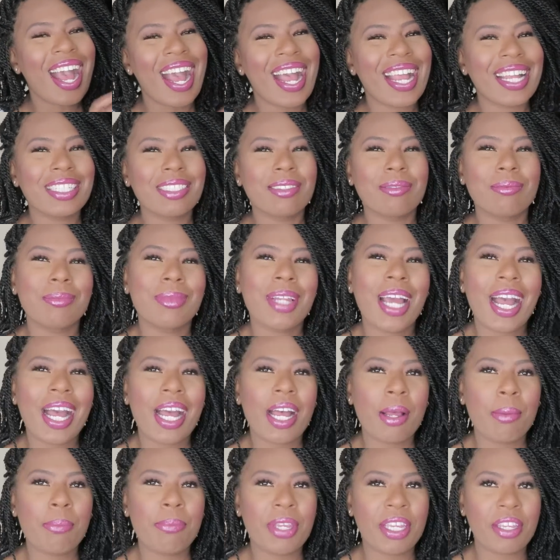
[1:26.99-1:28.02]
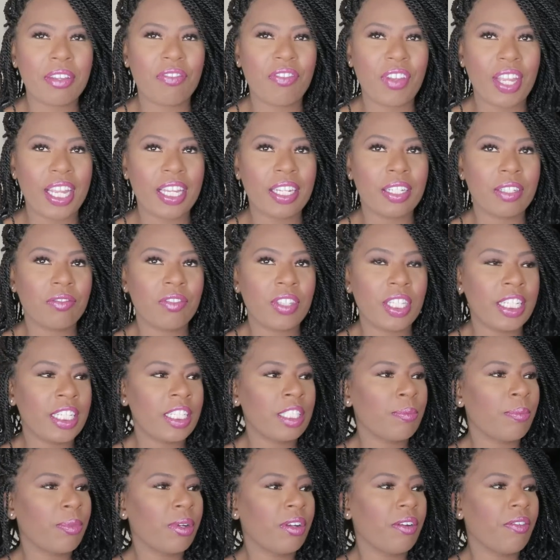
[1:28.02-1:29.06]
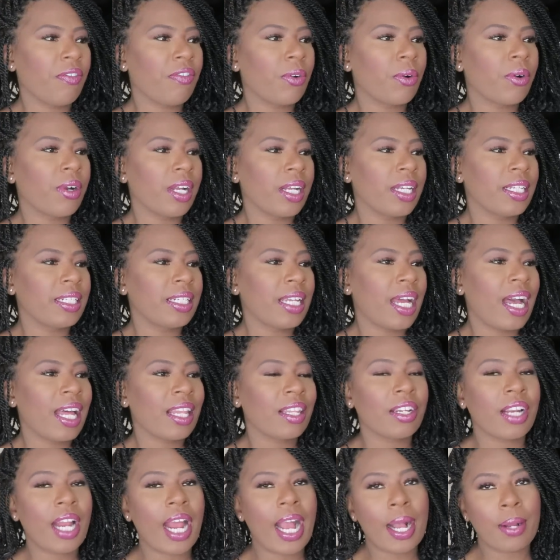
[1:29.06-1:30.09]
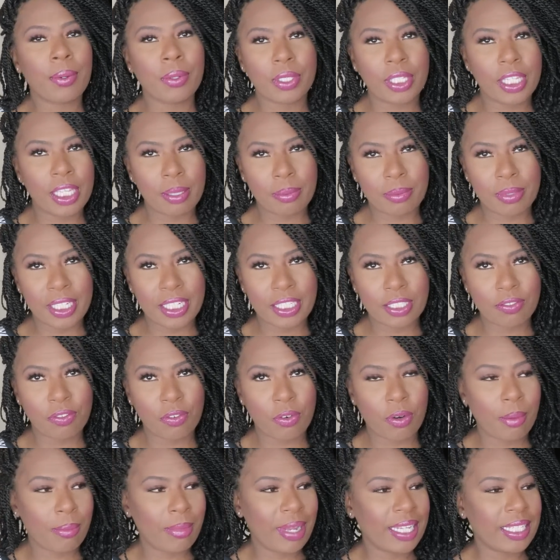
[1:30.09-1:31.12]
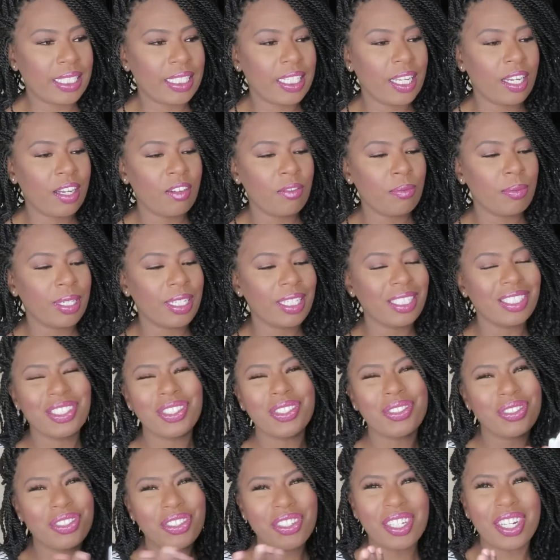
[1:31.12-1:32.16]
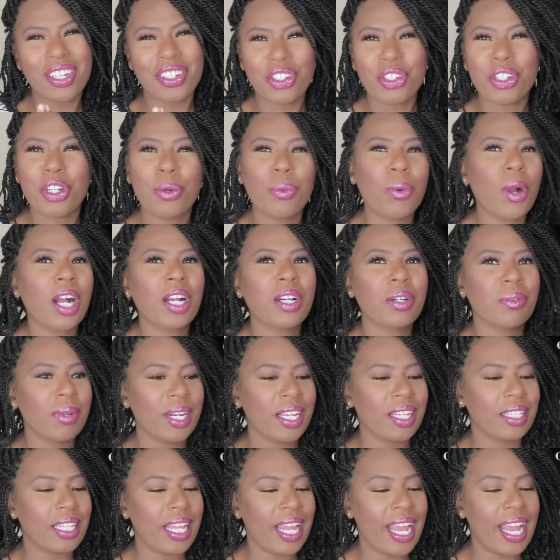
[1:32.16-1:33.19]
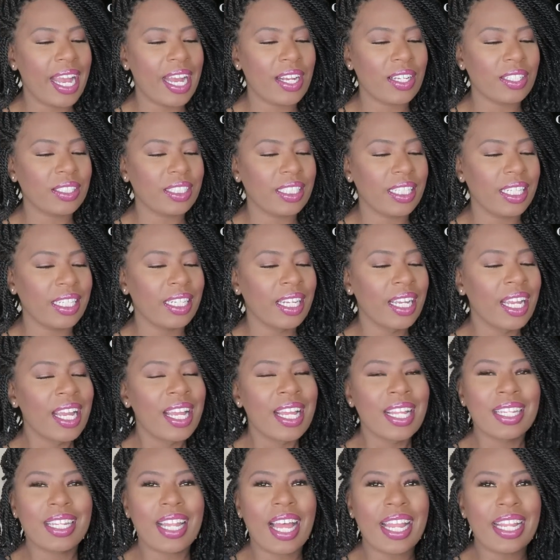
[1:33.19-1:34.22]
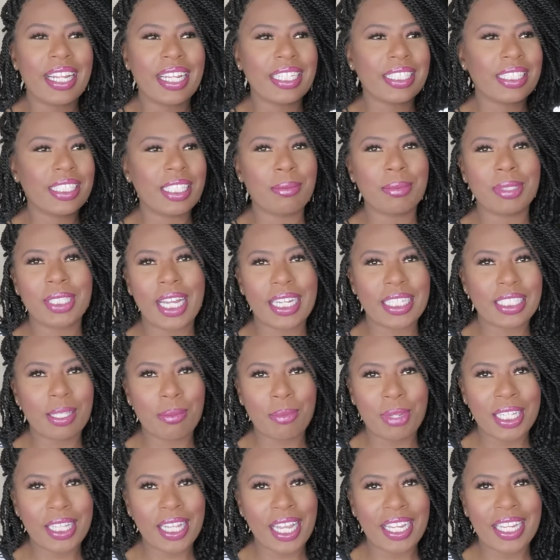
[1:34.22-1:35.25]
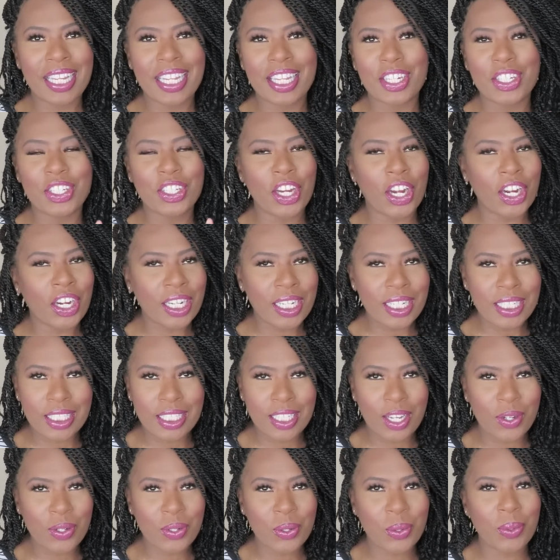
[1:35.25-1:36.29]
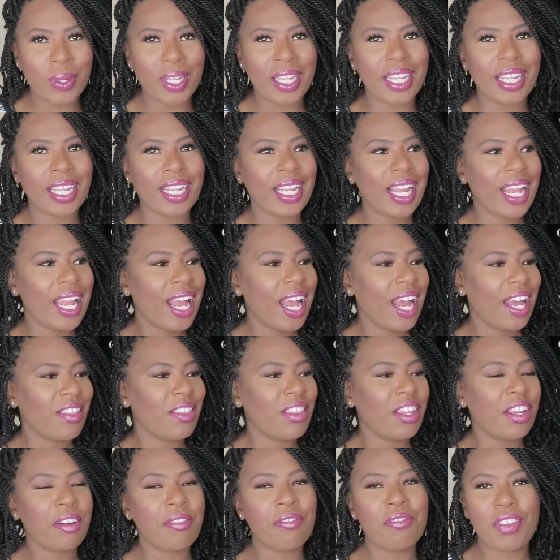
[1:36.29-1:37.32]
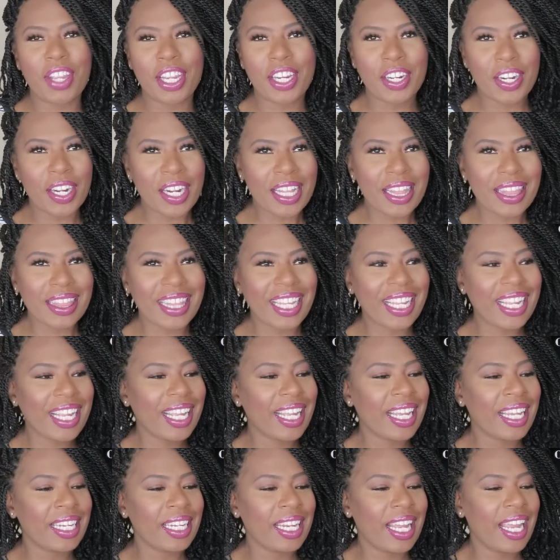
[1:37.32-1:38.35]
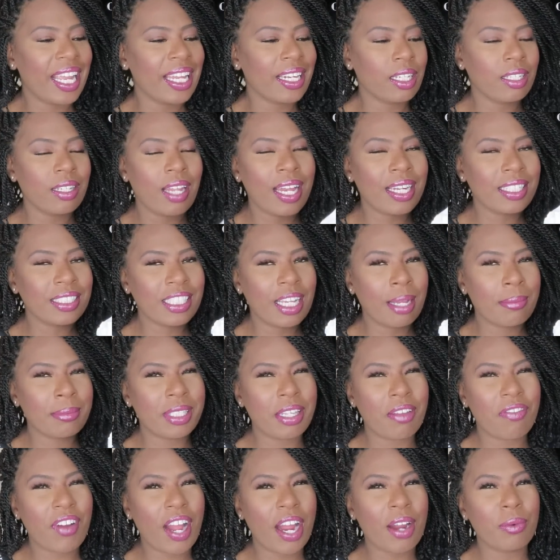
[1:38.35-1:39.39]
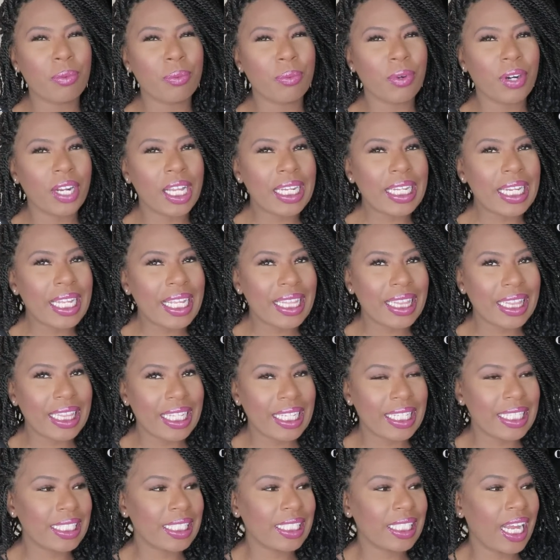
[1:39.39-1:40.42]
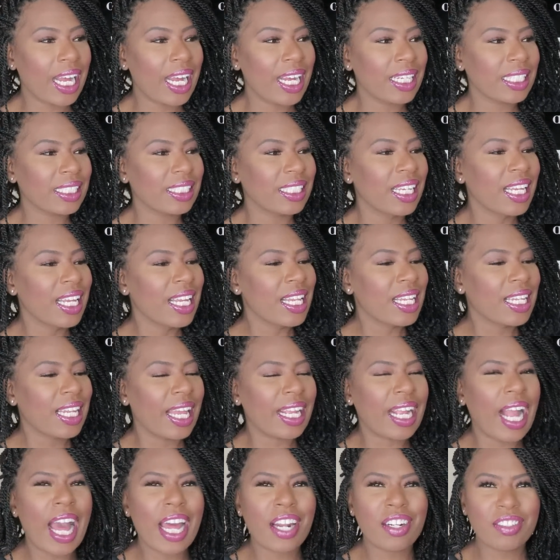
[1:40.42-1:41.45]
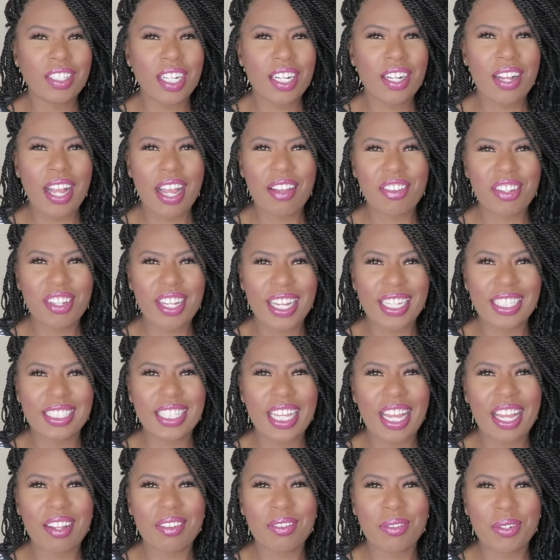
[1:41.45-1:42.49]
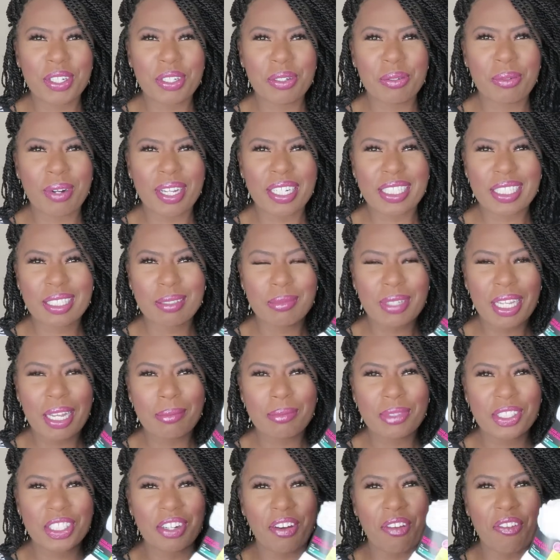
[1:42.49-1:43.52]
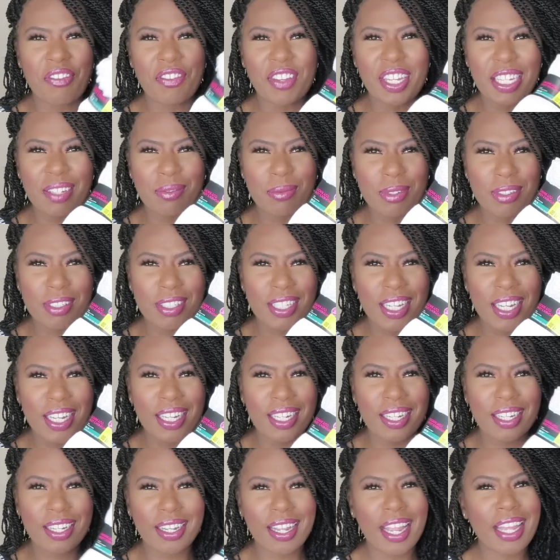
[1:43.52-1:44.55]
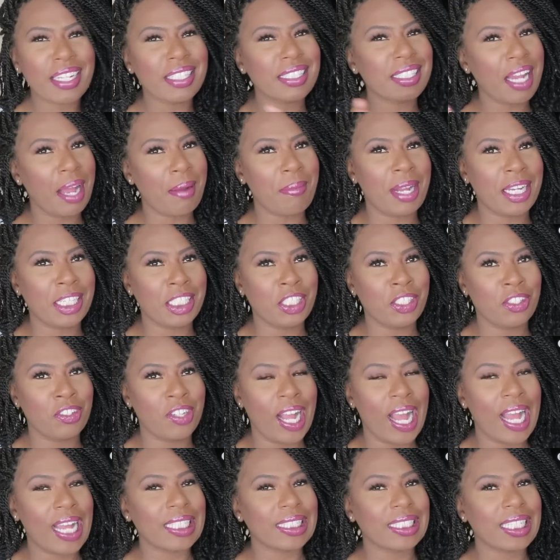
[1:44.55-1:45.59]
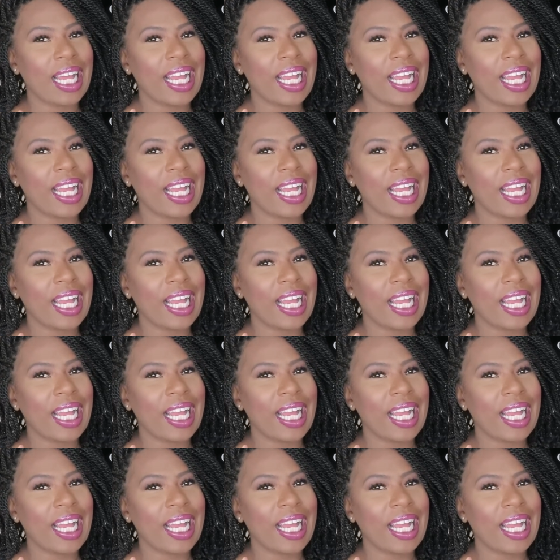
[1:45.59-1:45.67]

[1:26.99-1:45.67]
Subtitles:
I'm not a big fan of these, but for $1, I would keep these for myself because you know, you can walk around the house, and like, it seems like to me they get dirty so quick. They're very thin, and a lot of times if I run in these socks, like, I don't know, have you guys had where you run and sometimes your feet will stink? And it's not my shoe, guys.